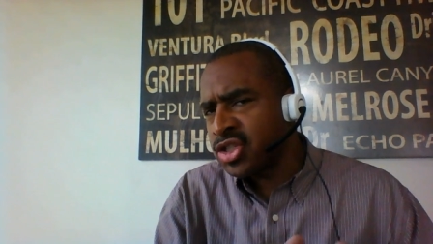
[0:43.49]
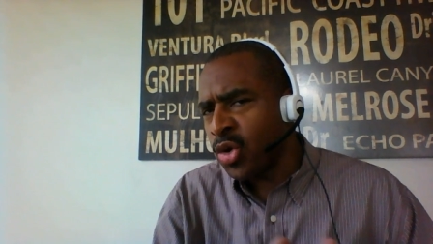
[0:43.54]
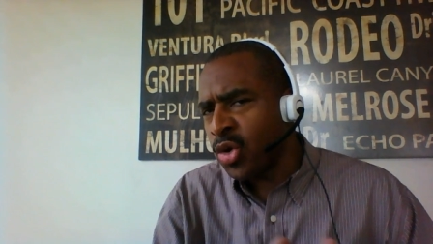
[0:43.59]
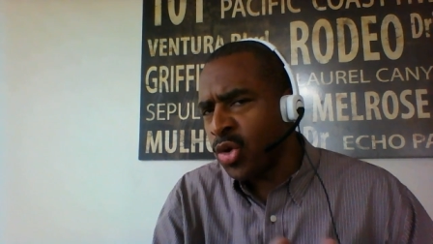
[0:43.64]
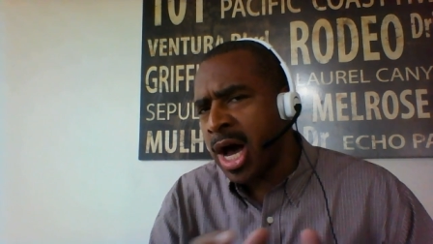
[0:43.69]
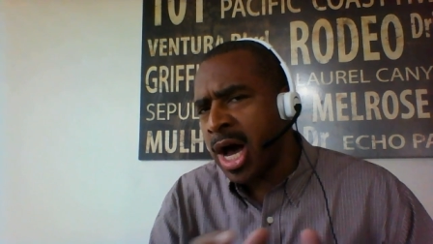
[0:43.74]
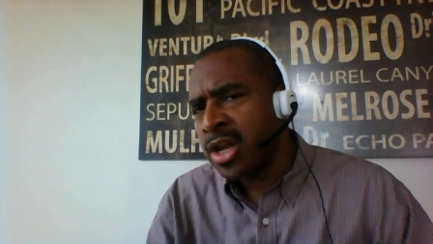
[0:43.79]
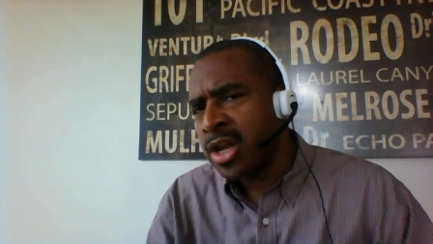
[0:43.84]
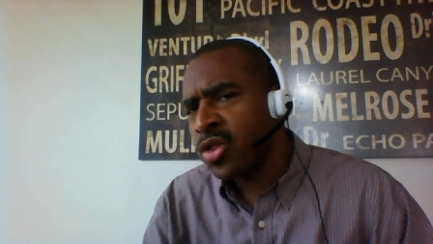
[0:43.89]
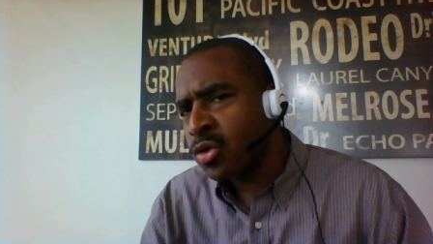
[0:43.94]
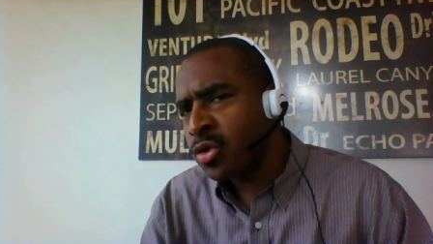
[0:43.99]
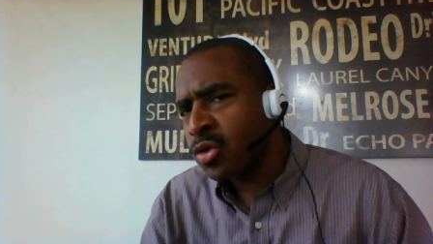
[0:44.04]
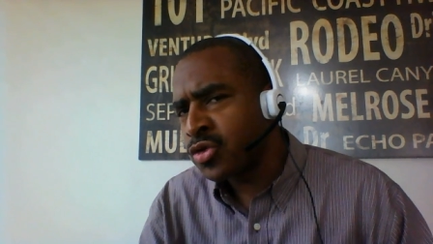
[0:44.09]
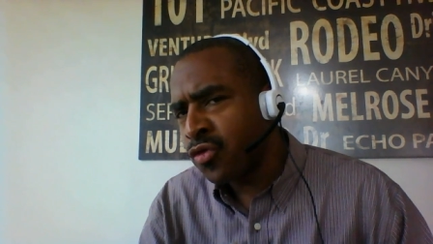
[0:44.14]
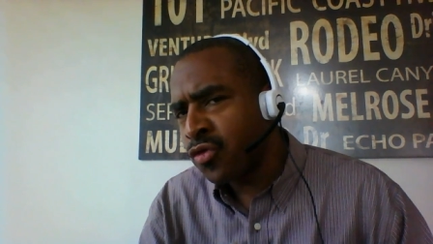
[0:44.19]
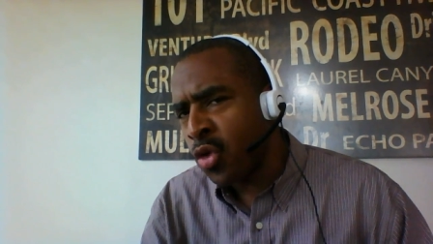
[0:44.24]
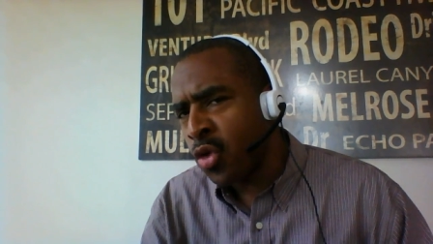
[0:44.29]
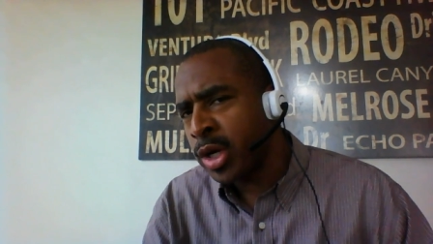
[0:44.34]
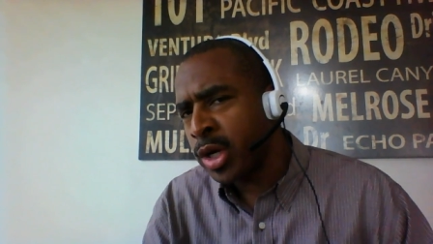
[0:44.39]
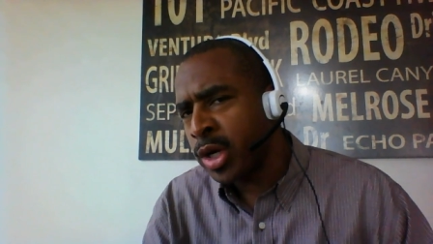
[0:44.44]
So out of
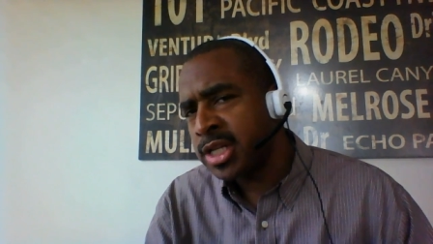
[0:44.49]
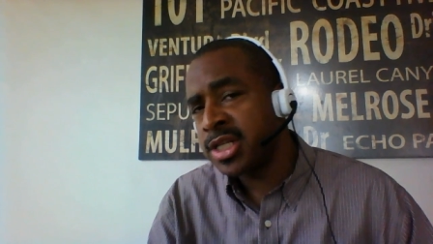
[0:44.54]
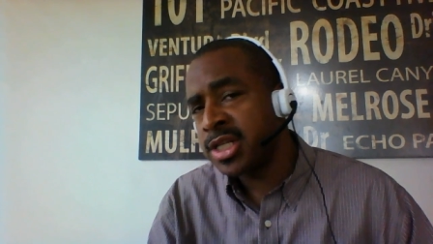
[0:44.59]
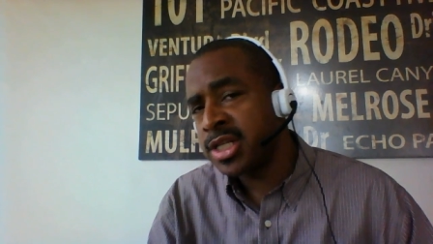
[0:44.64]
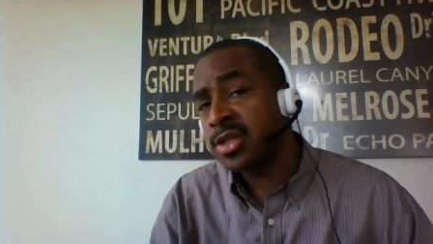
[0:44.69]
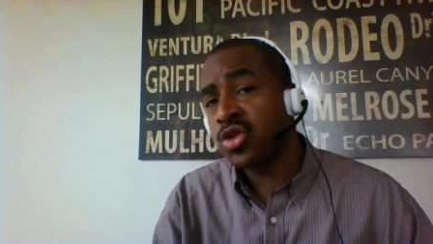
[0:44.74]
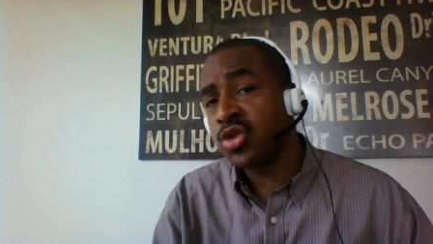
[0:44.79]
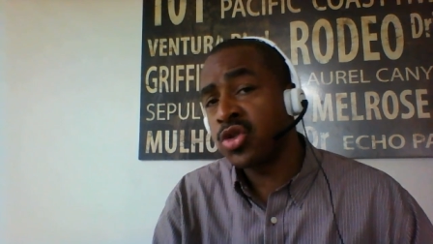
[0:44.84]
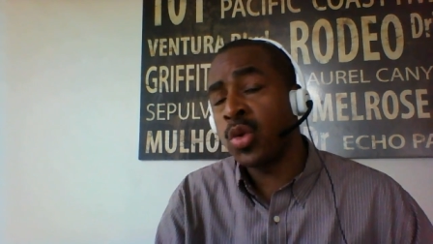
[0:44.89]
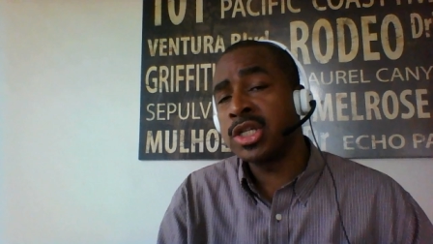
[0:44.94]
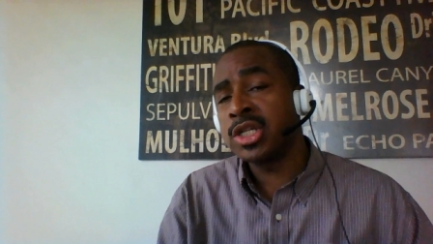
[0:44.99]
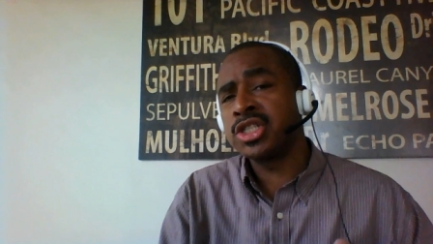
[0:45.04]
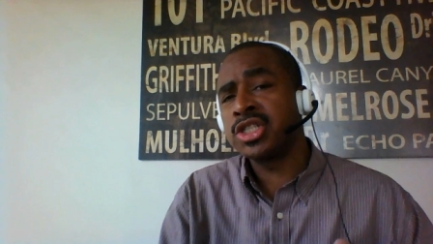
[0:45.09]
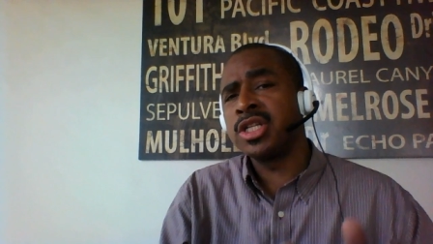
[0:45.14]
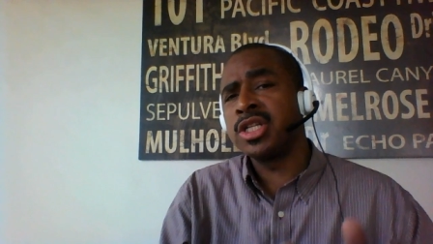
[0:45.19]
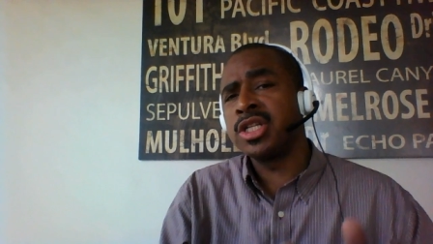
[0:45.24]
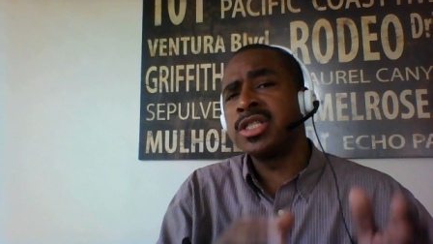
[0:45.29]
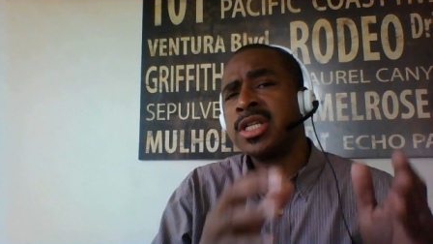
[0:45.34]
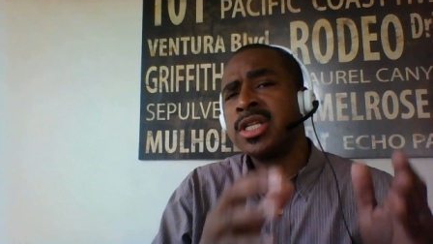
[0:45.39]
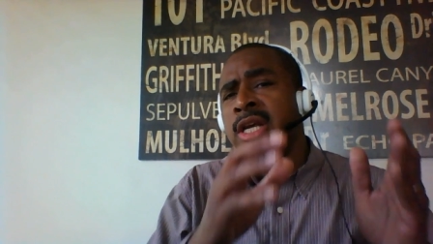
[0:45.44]
those 46
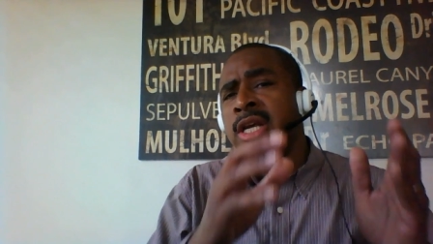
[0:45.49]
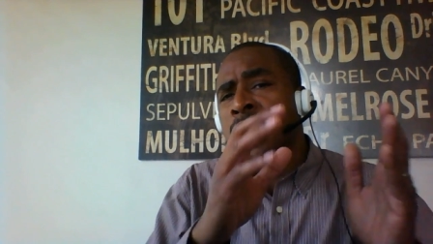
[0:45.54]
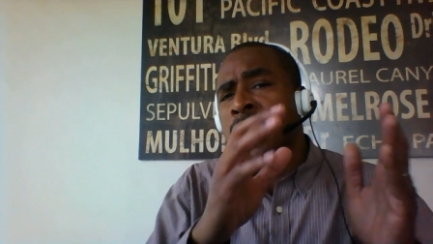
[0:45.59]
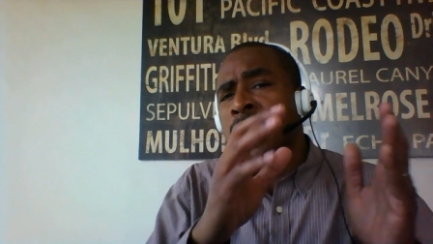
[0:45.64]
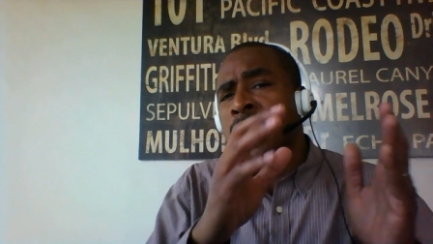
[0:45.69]
questions,